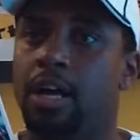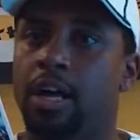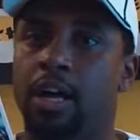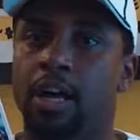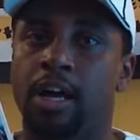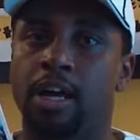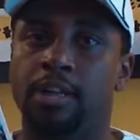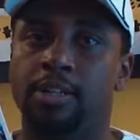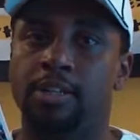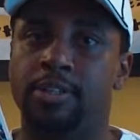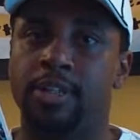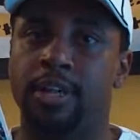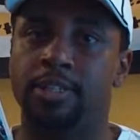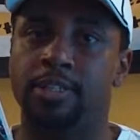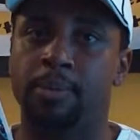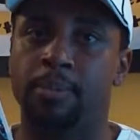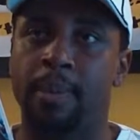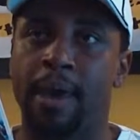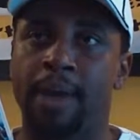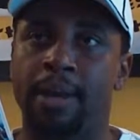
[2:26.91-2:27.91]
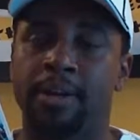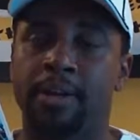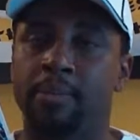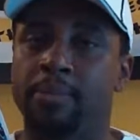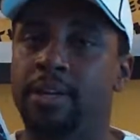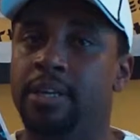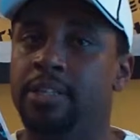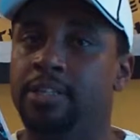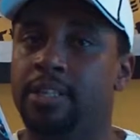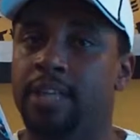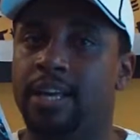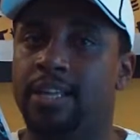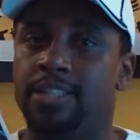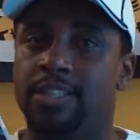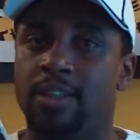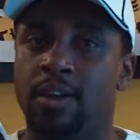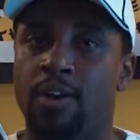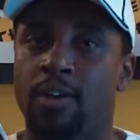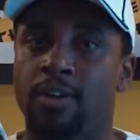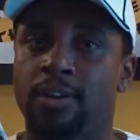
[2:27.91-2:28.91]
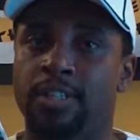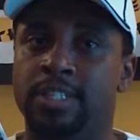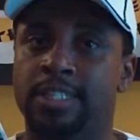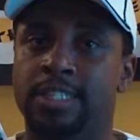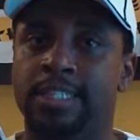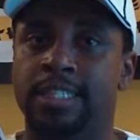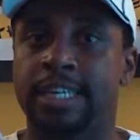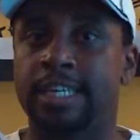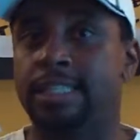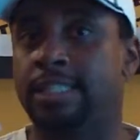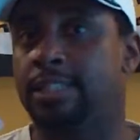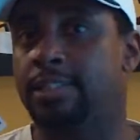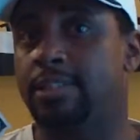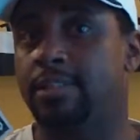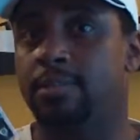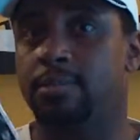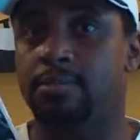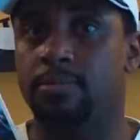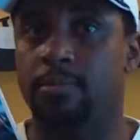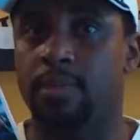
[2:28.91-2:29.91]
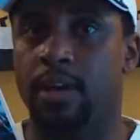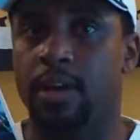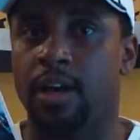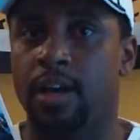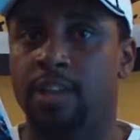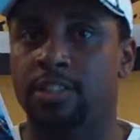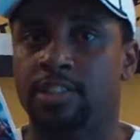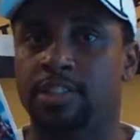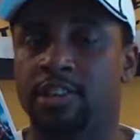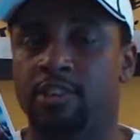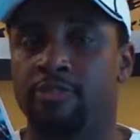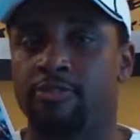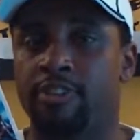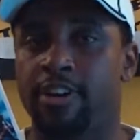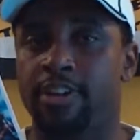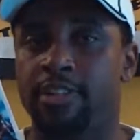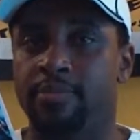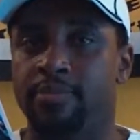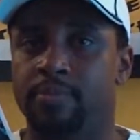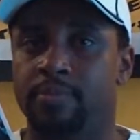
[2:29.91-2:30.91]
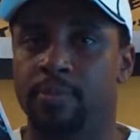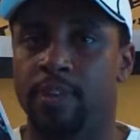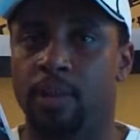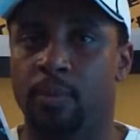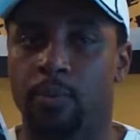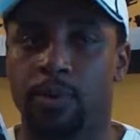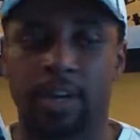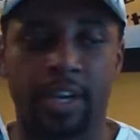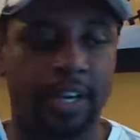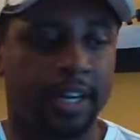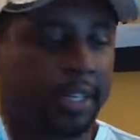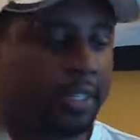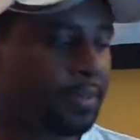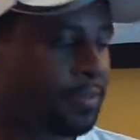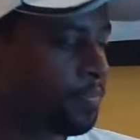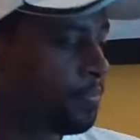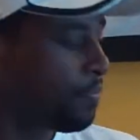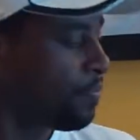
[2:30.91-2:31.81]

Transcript: Uh, doesn't matter to me. As long as it's uh, still fun, then we're good.